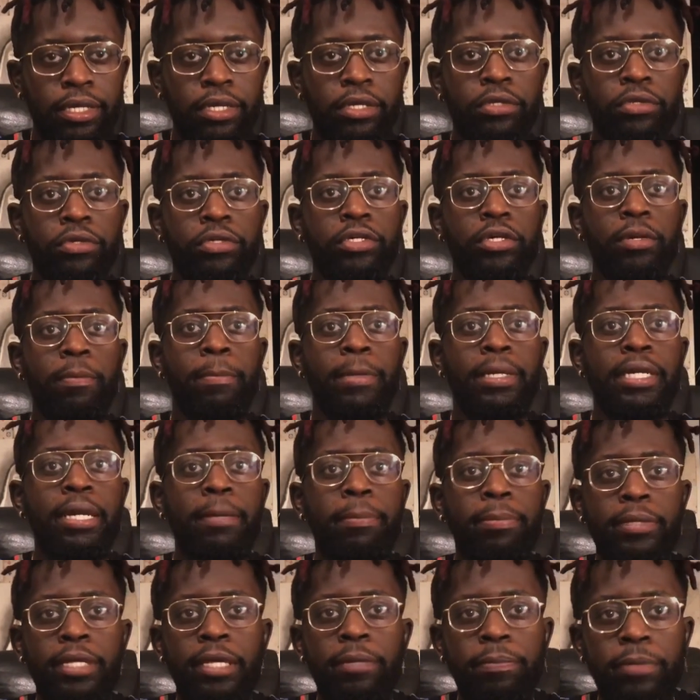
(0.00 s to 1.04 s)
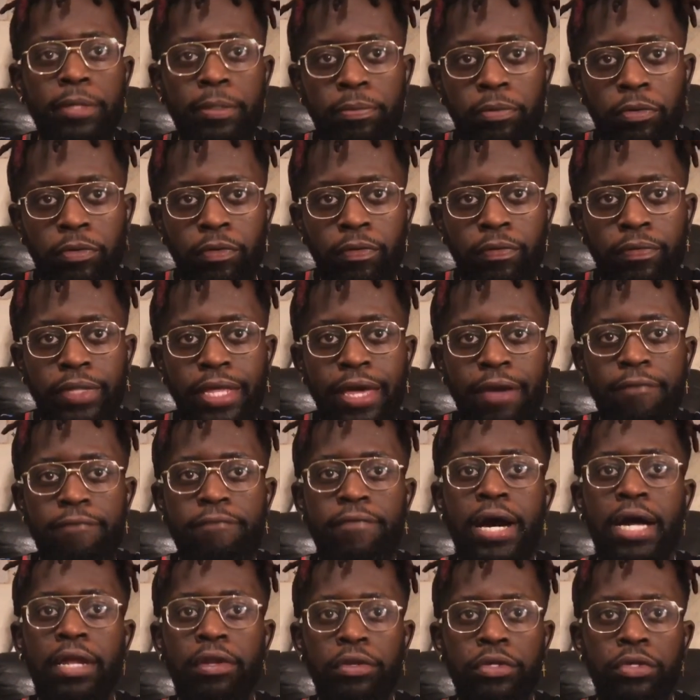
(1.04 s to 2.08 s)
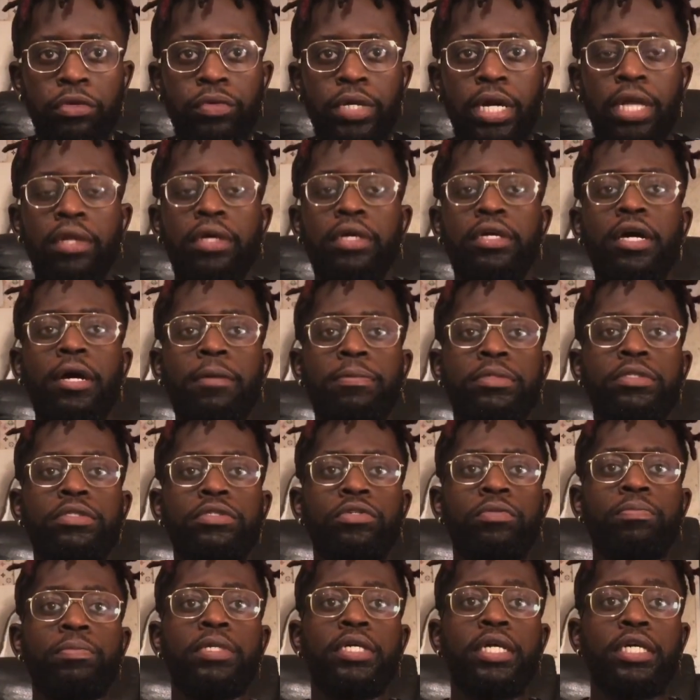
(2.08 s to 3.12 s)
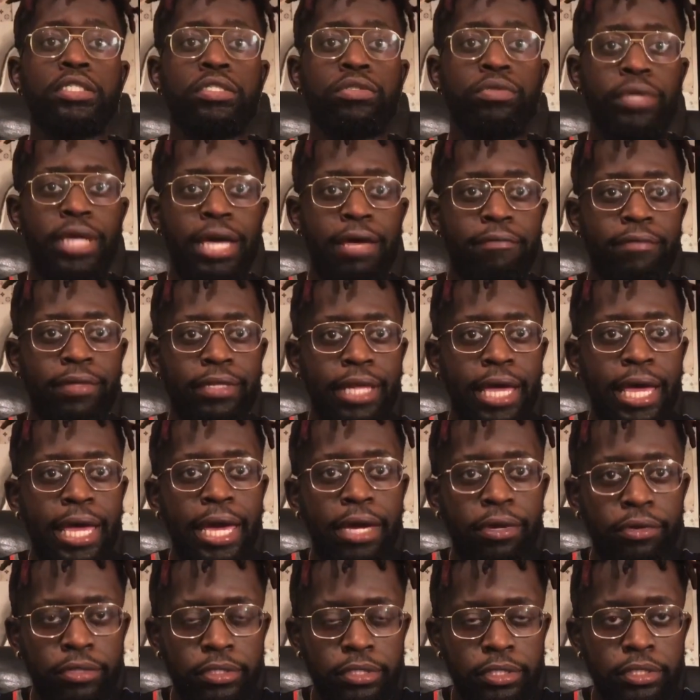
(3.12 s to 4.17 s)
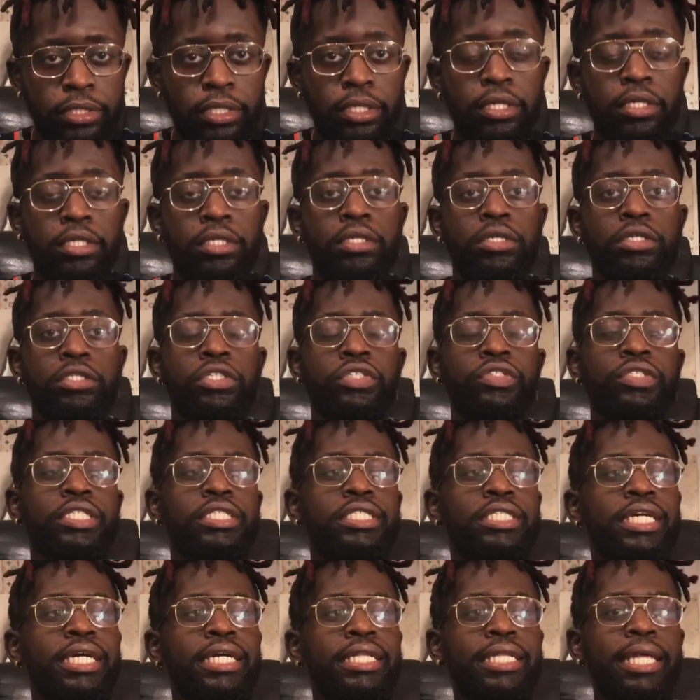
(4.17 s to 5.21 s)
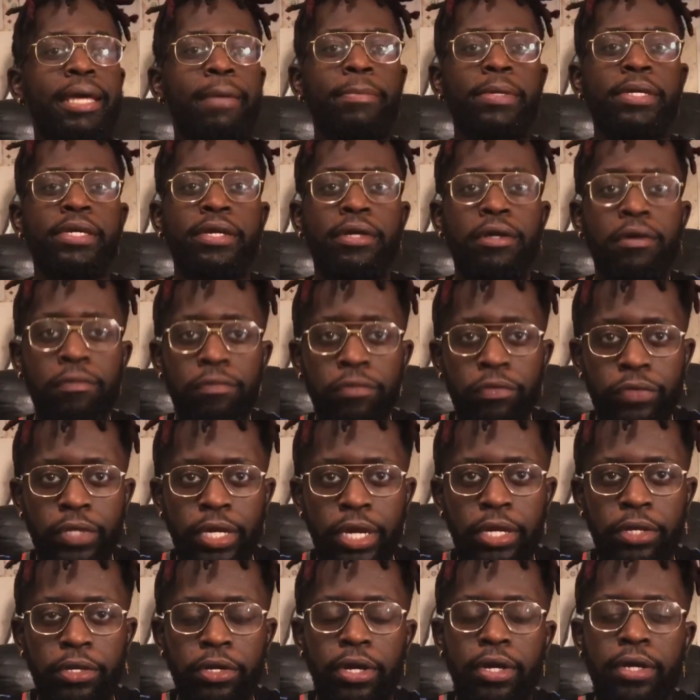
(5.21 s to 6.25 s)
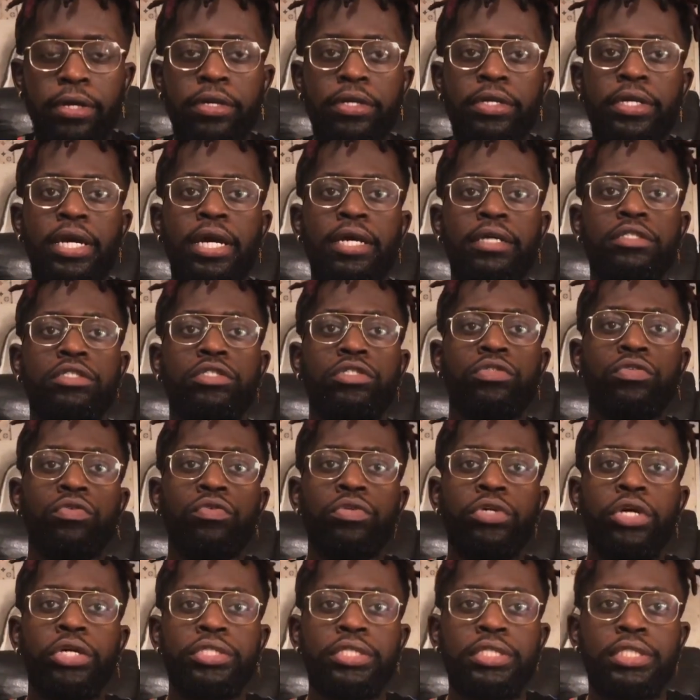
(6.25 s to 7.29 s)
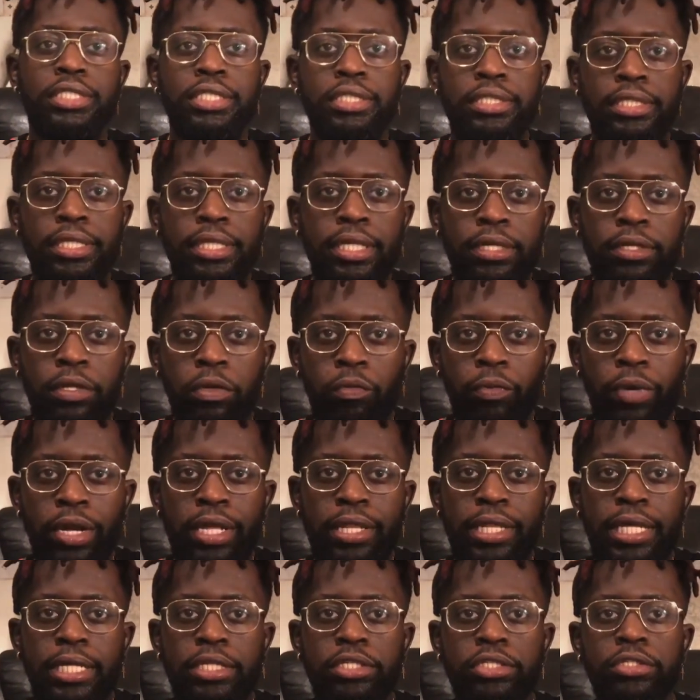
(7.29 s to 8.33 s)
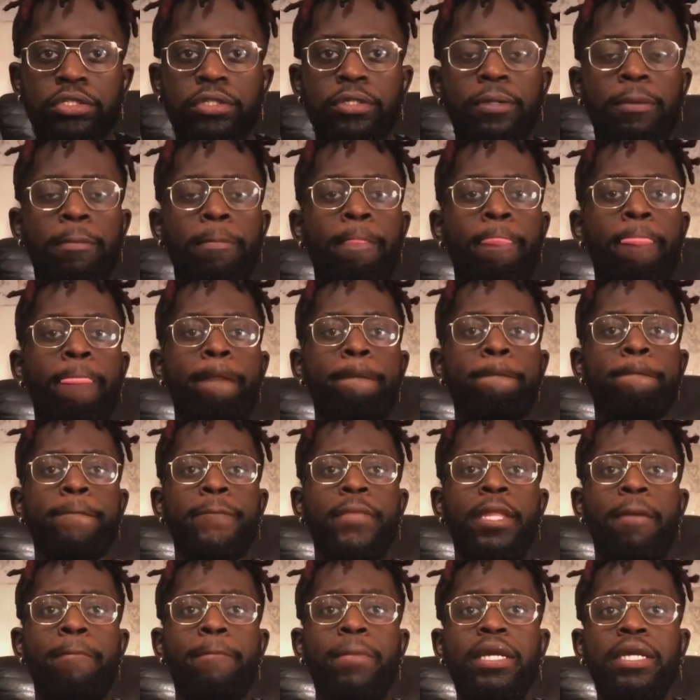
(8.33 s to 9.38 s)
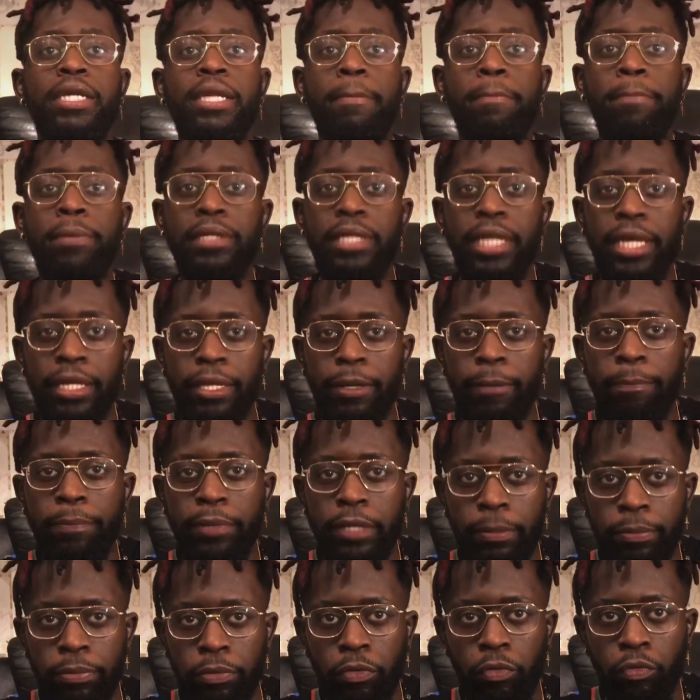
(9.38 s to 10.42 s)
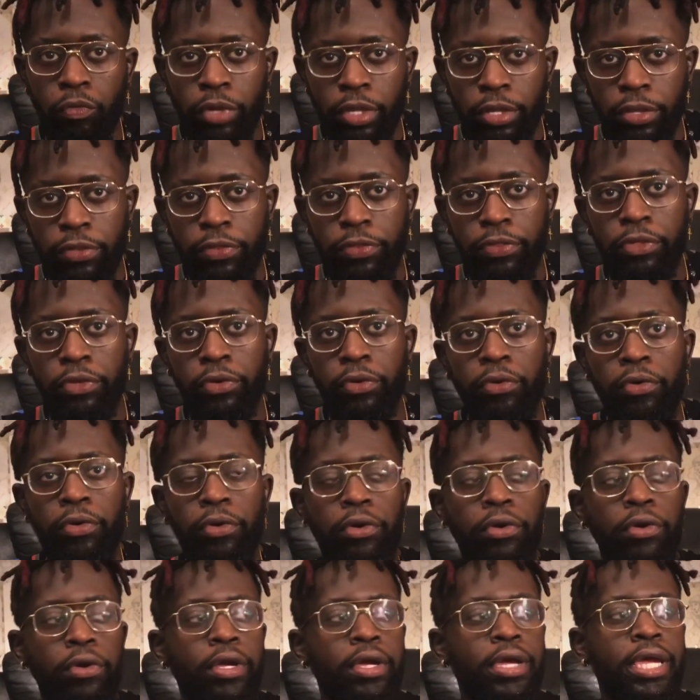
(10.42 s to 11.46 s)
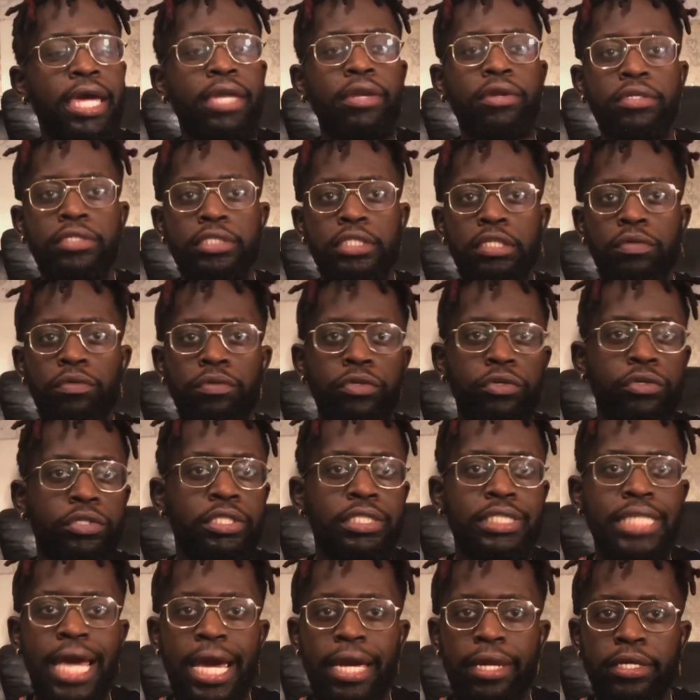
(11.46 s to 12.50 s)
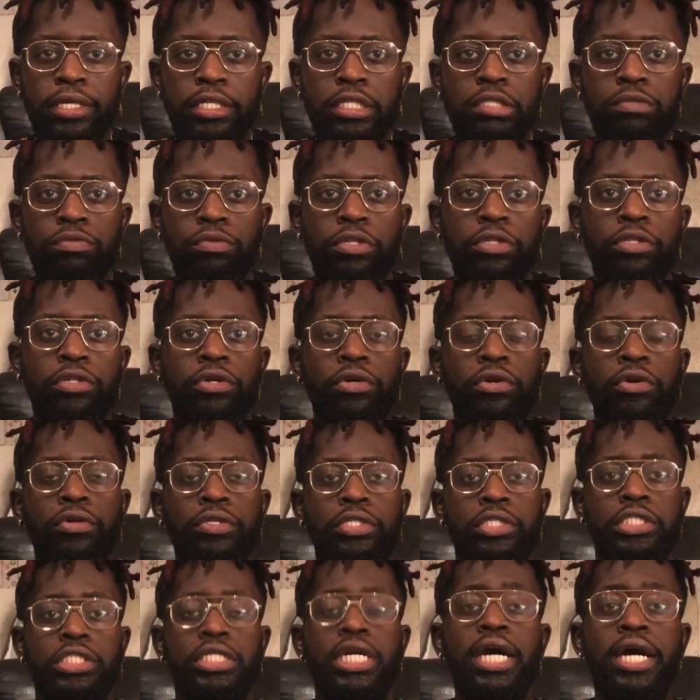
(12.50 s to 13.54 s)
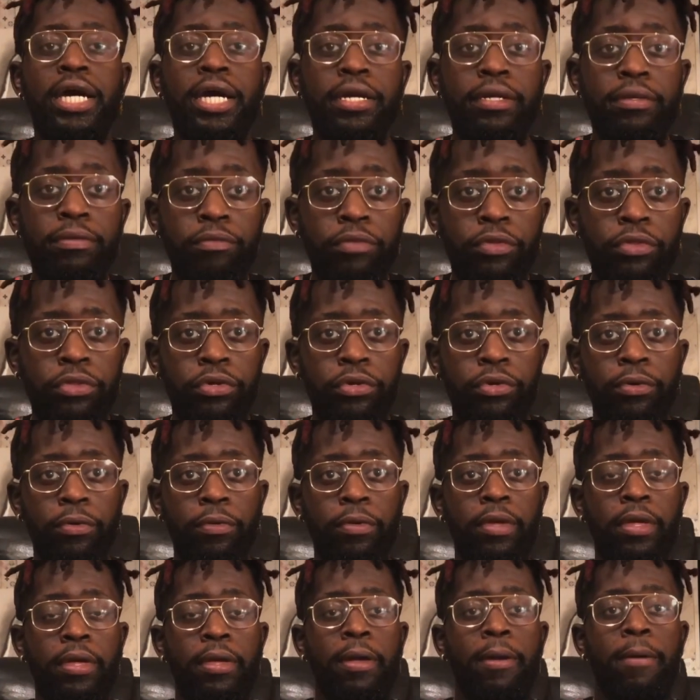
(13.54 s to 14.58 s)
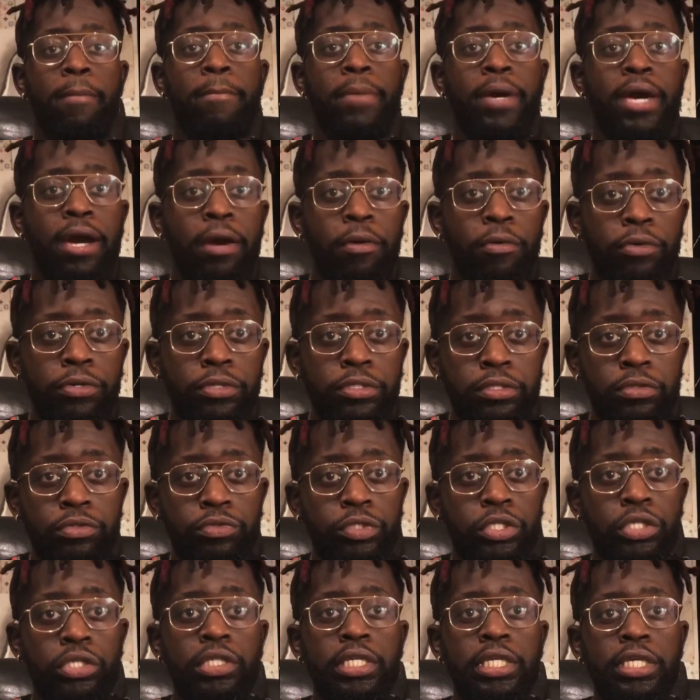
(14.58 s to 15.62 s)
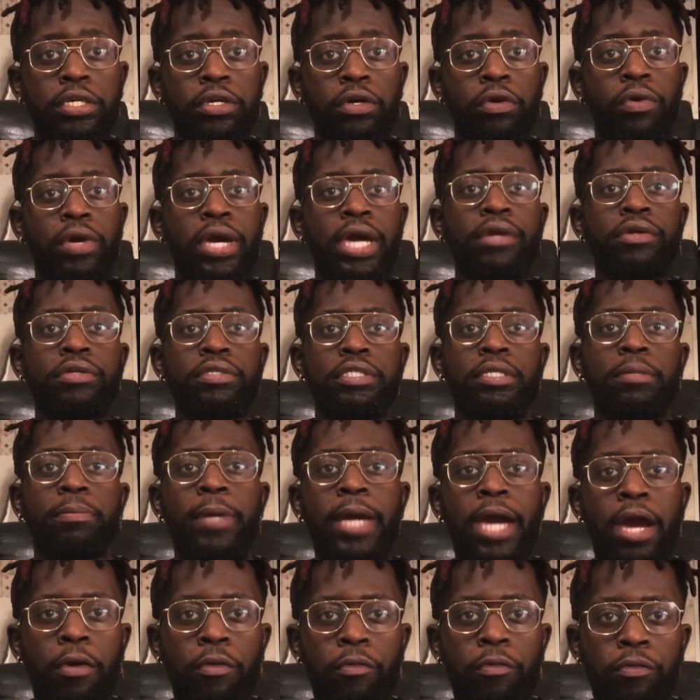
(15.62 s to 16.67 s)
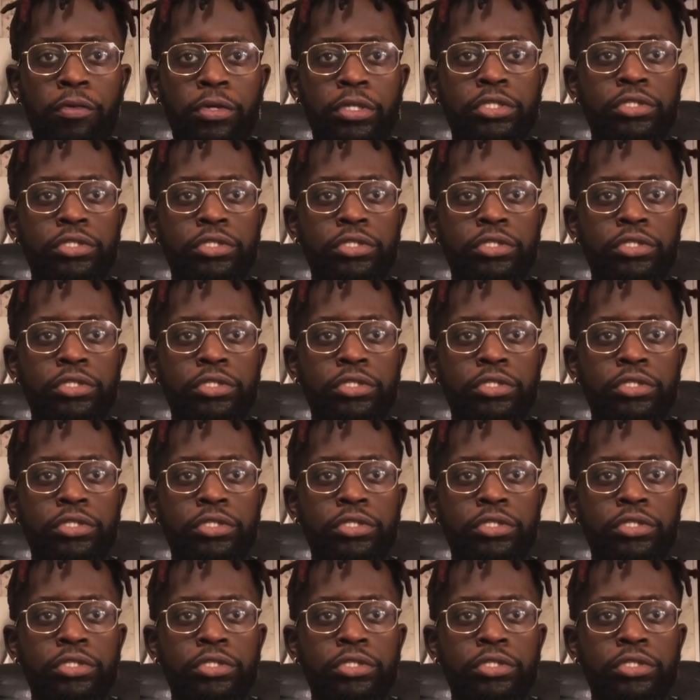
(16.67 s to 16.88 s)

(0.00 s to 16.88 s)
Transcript: You can manipulate people that follow you, that look up to you because of you having that energy. So understand that. Be careful that you're not too narcissistic in the way that you're manipulating people with your energy, with your status, with your shine, with your powers, with your Leo energy power, with